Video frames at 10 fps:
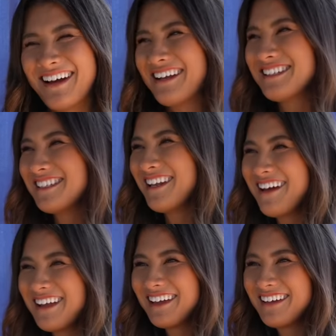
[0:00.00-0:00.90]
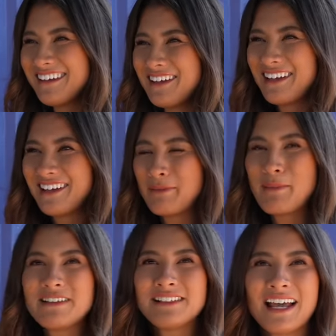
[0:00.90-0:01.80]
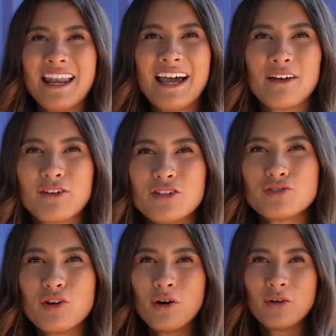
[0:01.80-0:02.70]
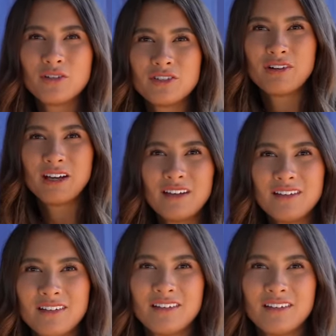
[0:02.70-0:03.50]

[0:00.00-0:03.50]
I just like, maybe it's like a lack of control, do you reckon?